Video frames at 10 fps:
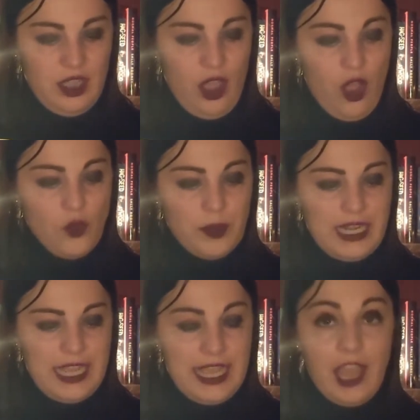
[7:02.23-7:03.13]
Open
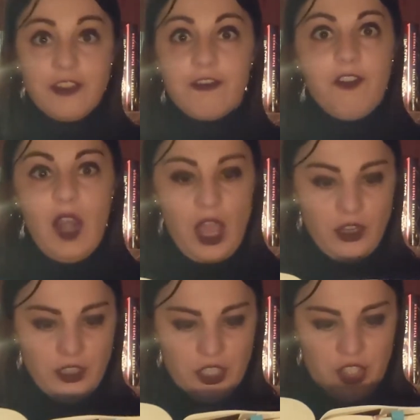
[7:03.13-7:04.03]
here I
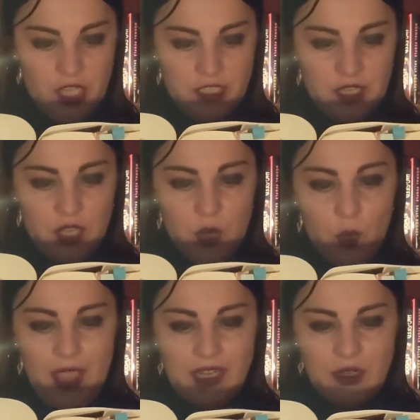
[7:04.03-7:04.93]
flung the shutter,
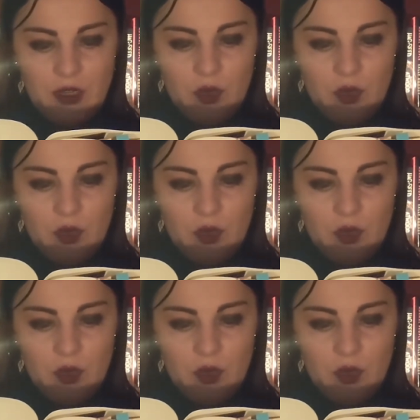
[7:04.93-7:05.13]
when,